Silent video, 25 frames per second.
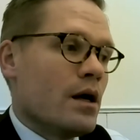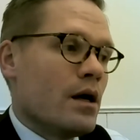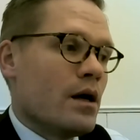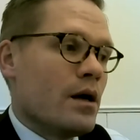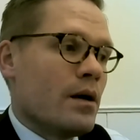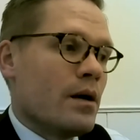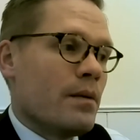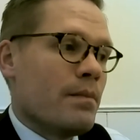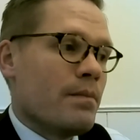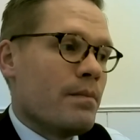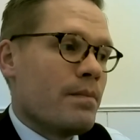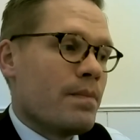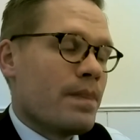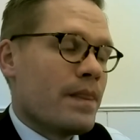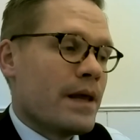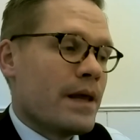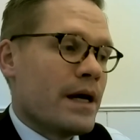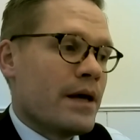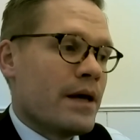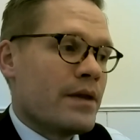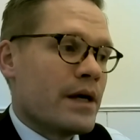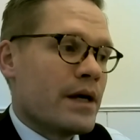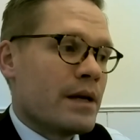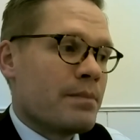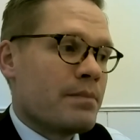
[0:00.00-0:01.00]
Um,
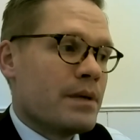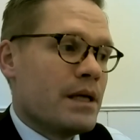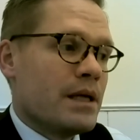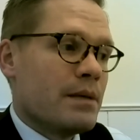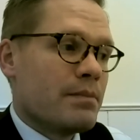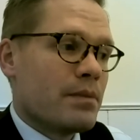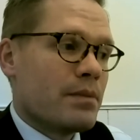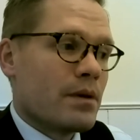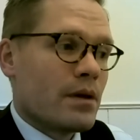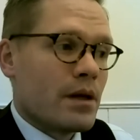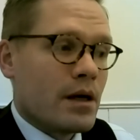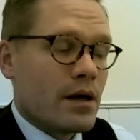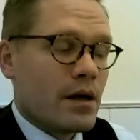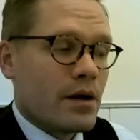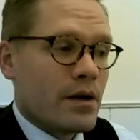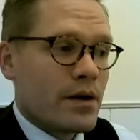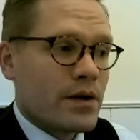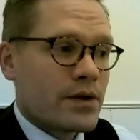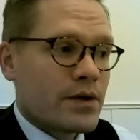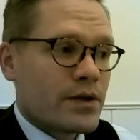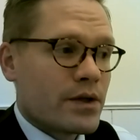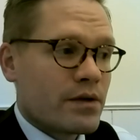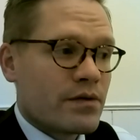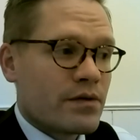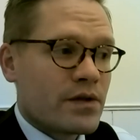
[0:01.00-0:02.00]
and that people
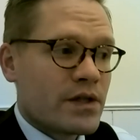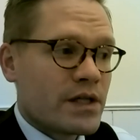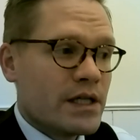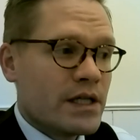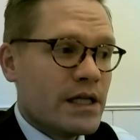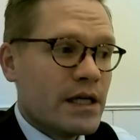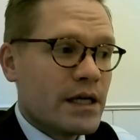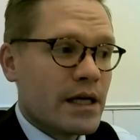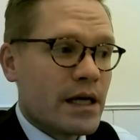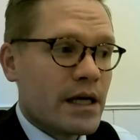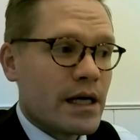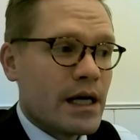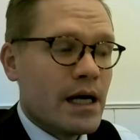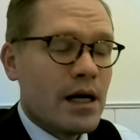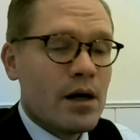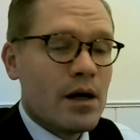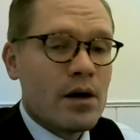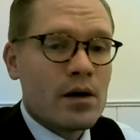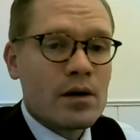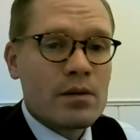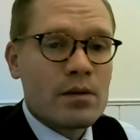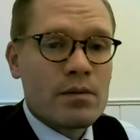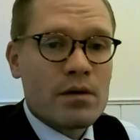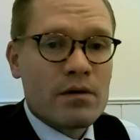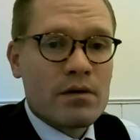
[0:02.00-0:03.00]
are sort of seeking
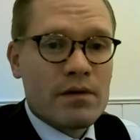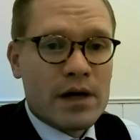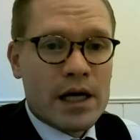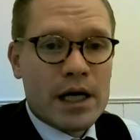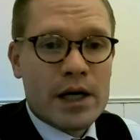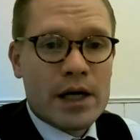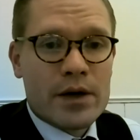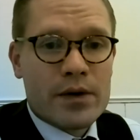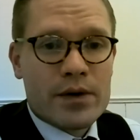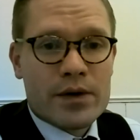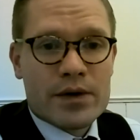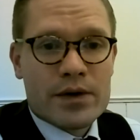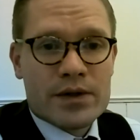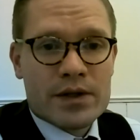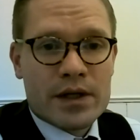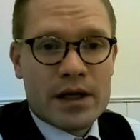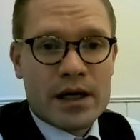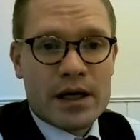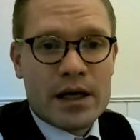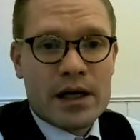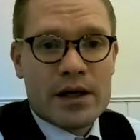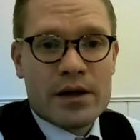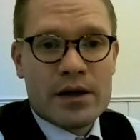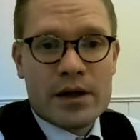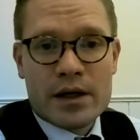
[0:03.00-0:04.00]
out providers that I